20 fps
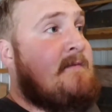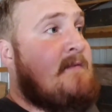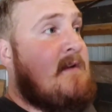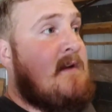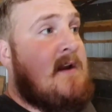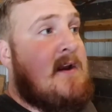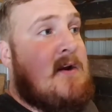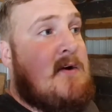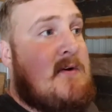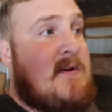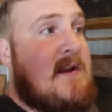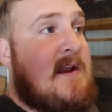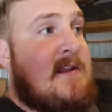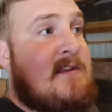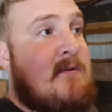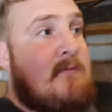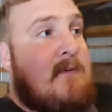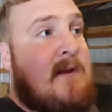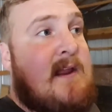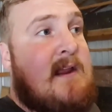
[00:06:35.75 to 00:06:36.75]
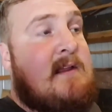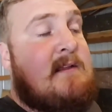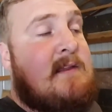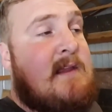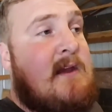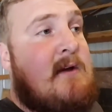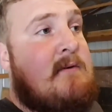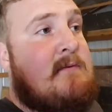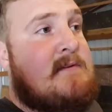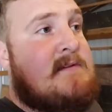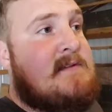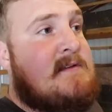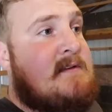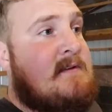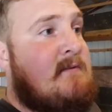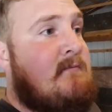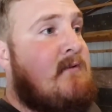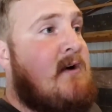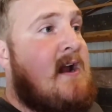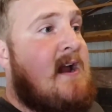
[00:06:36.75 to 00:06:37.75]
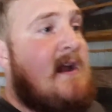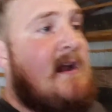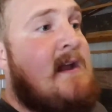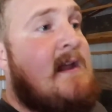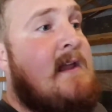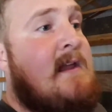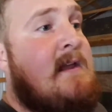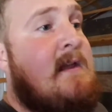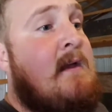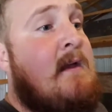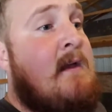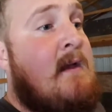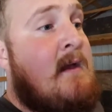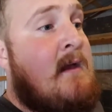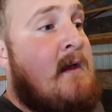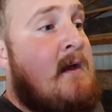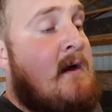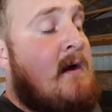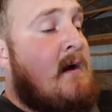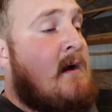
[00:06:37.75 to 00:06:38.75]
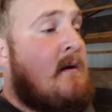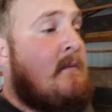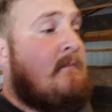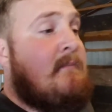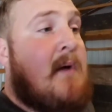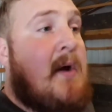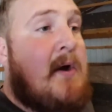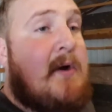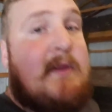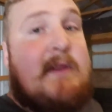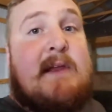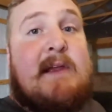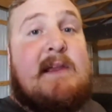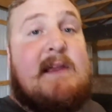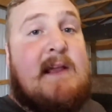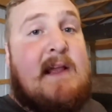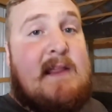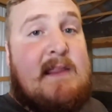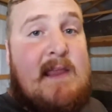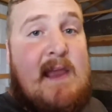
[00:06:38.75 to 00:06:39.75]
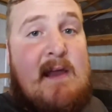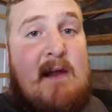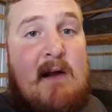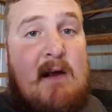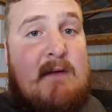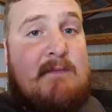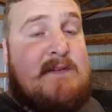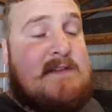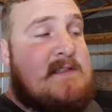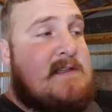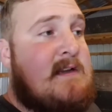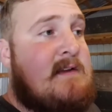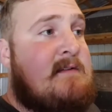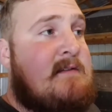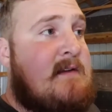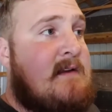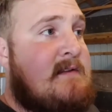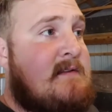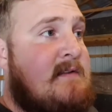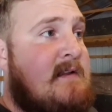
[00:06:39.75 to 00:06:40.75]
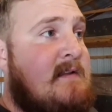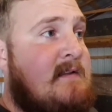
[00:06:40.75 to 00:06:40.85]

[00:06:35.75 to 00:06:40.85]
You get the wheat and the oats and the rye, barley, you get that harvested, and it